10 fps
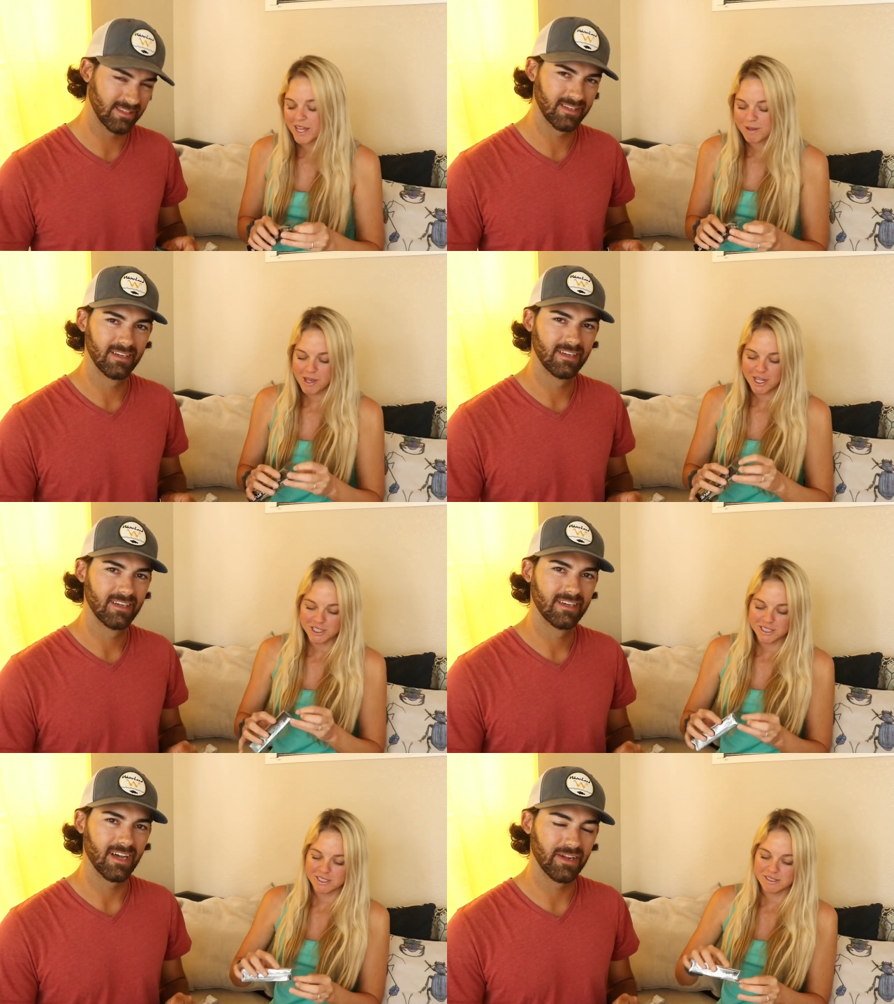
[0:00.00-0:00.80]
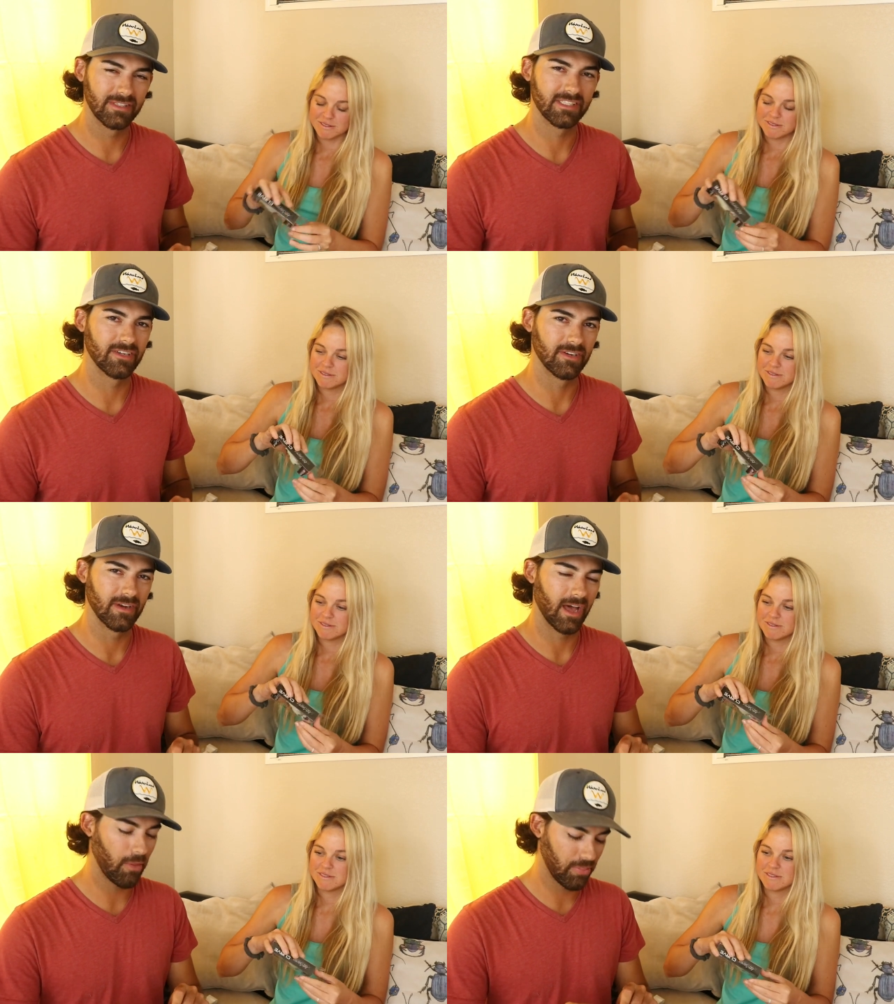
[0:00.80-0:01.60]
Speaker 1: black magic. I
Speaker 2: do
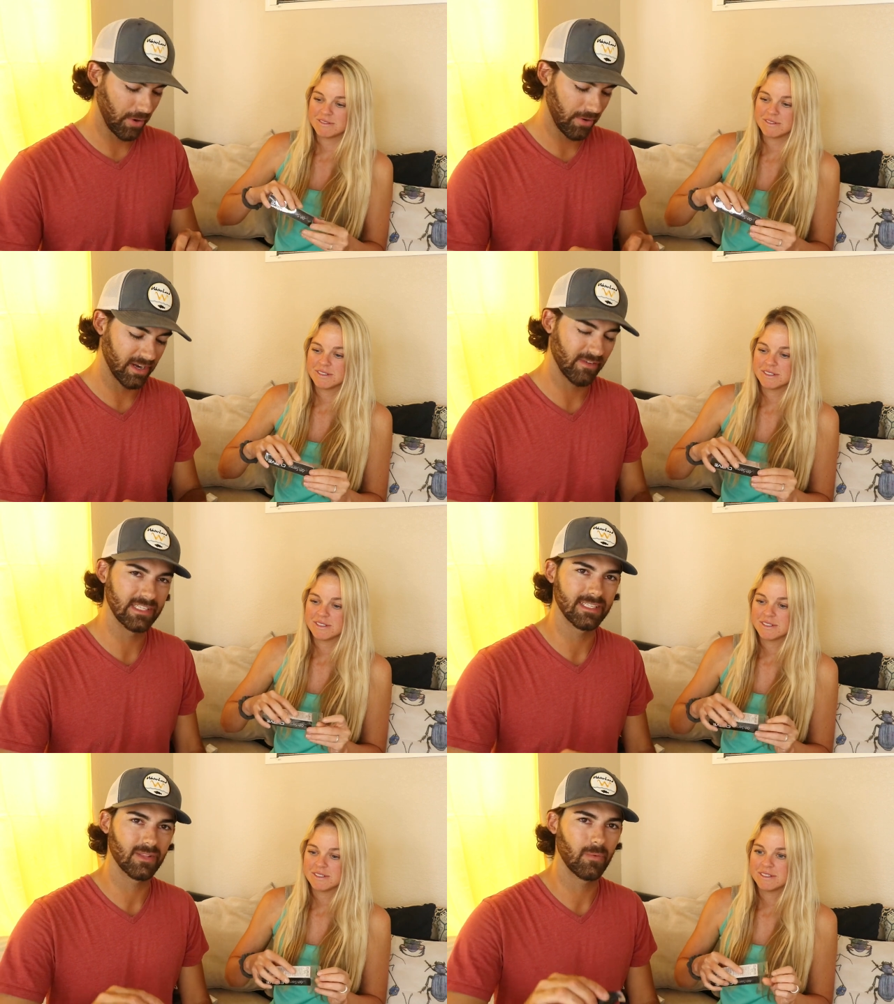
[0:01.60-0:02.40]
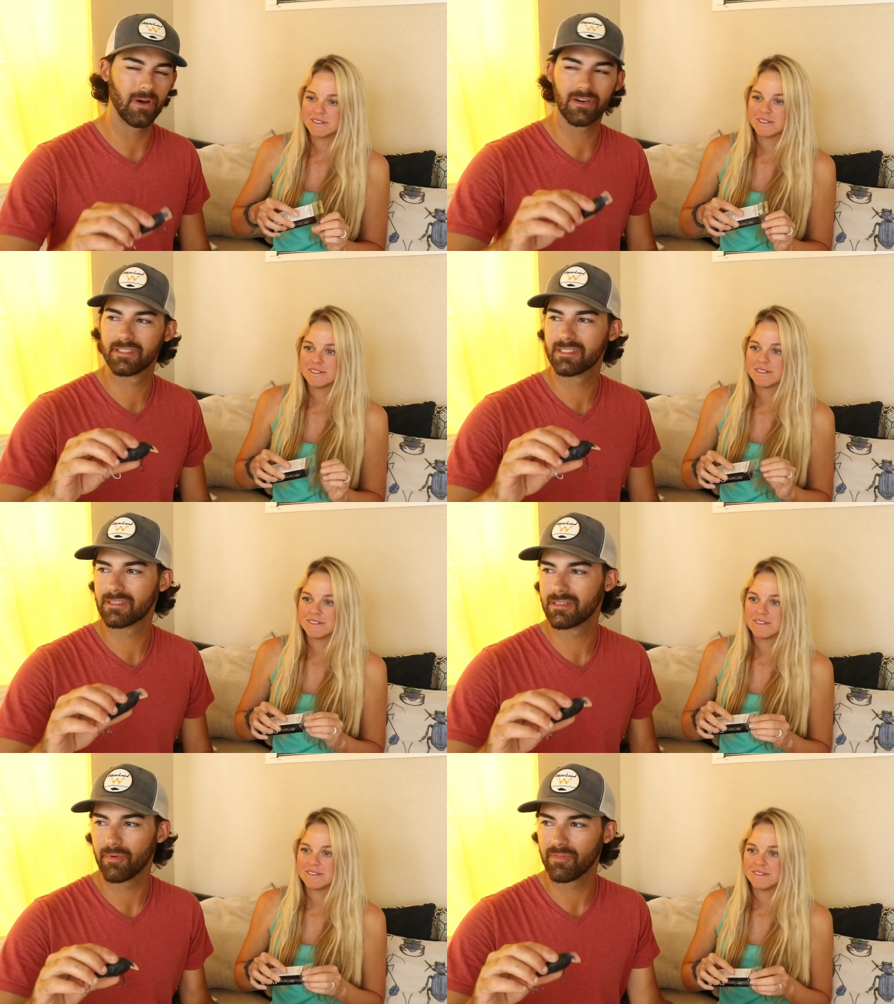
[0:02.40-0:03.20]
too. I don't throw it enough because like the waters
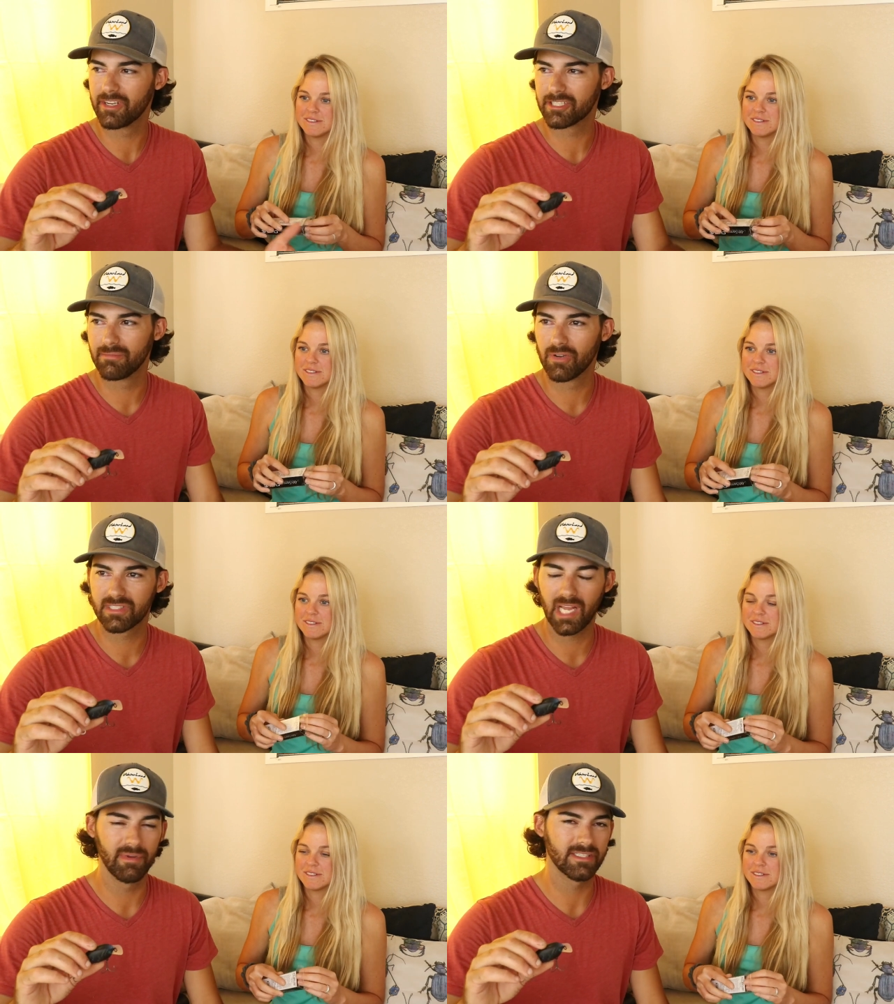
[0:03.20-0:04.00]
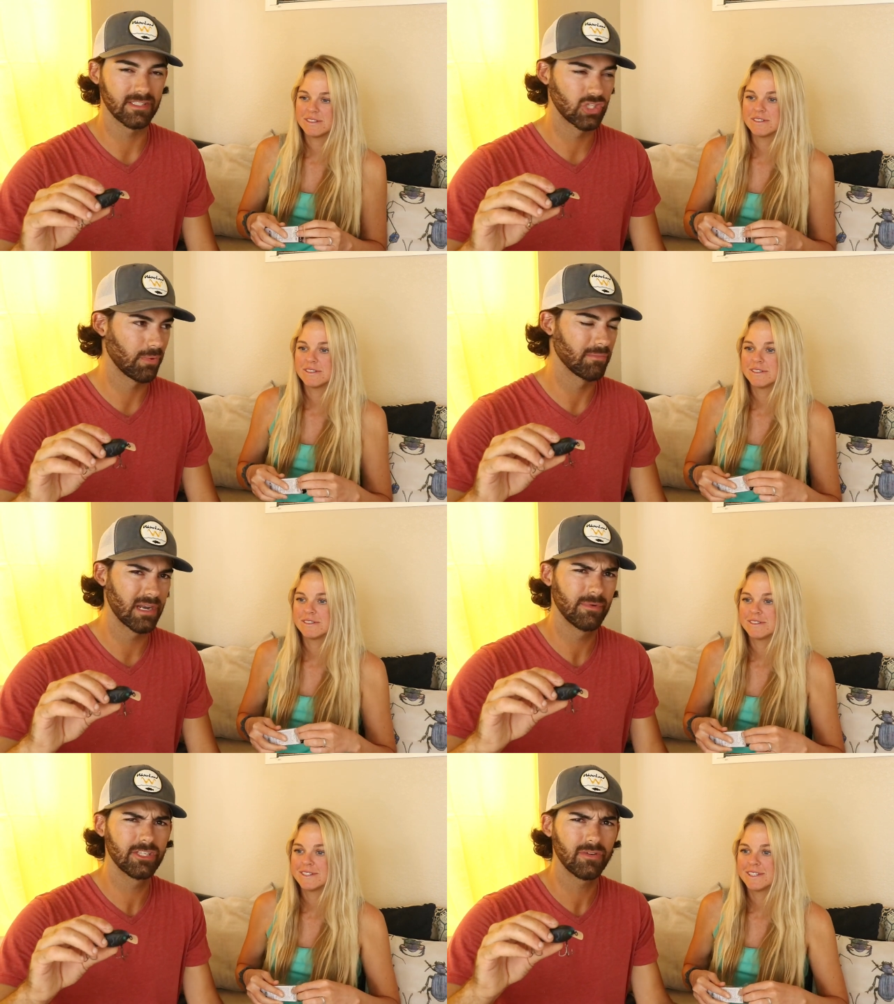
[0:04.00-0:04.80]
that we're fishing most of the time isn't super
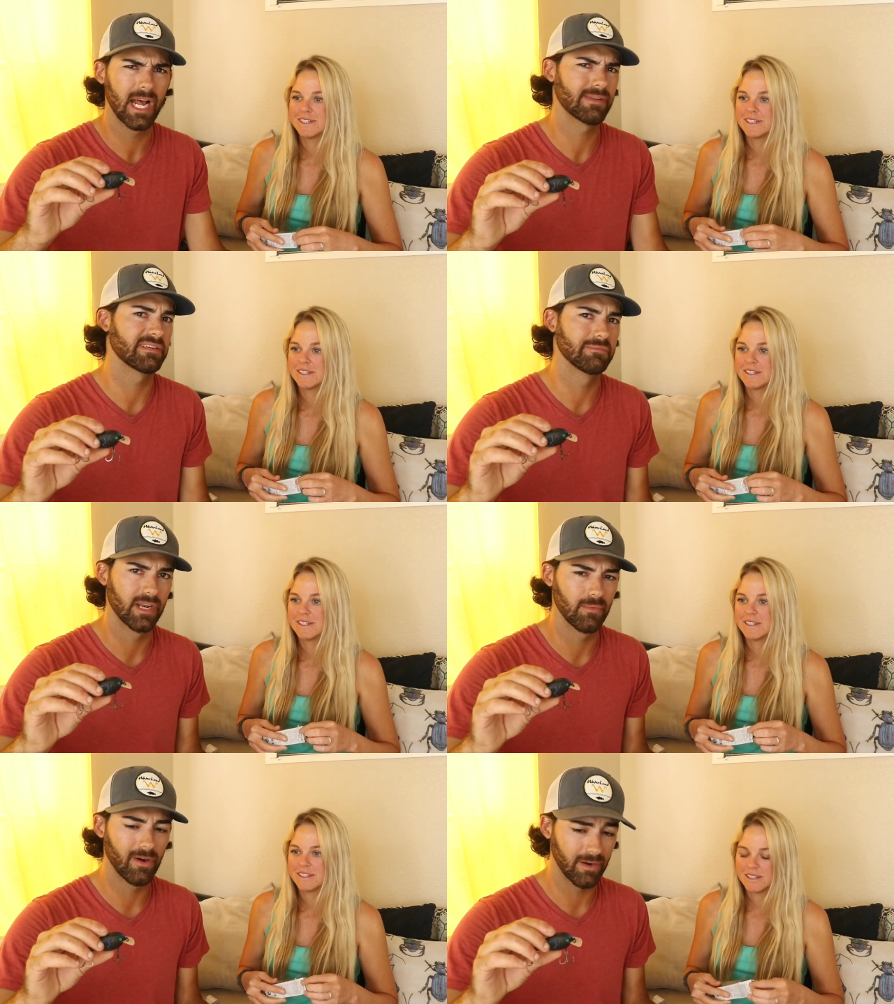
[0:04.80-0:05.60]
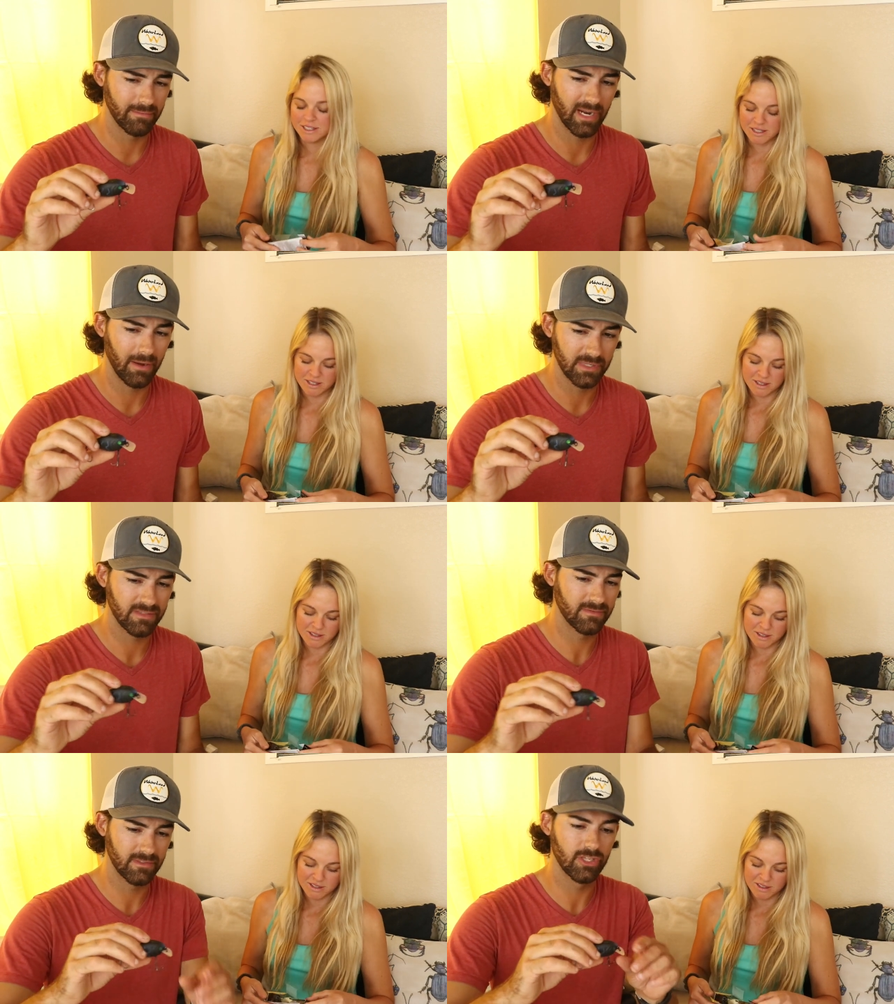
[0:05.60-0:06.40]
muddy, but you don't have to have muddy water, but I
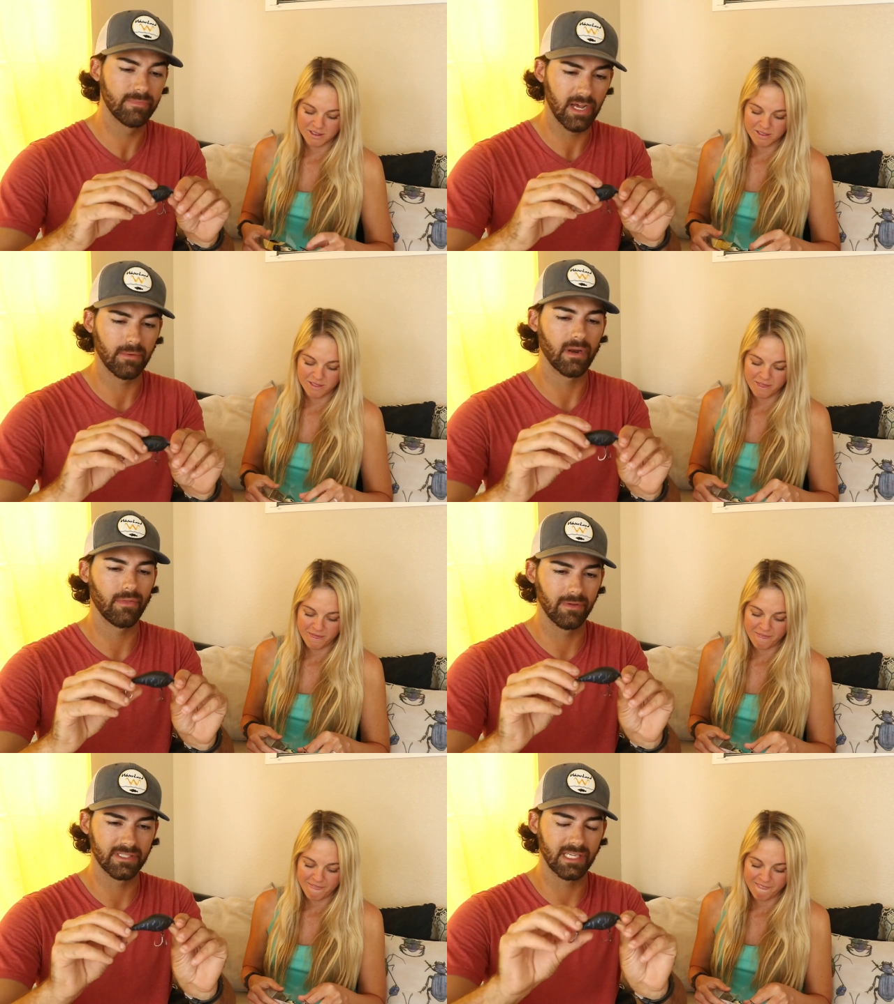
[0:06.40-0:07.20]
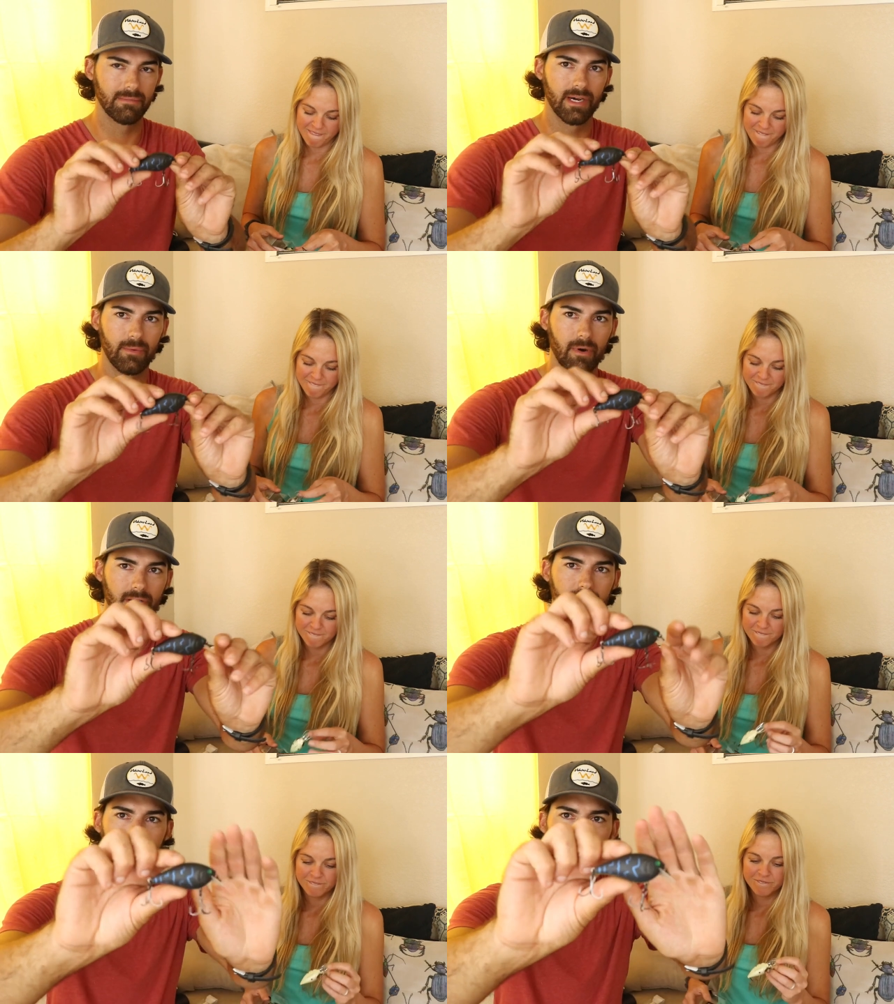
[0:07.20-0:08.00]
always do better when I throw this thing in muddy water.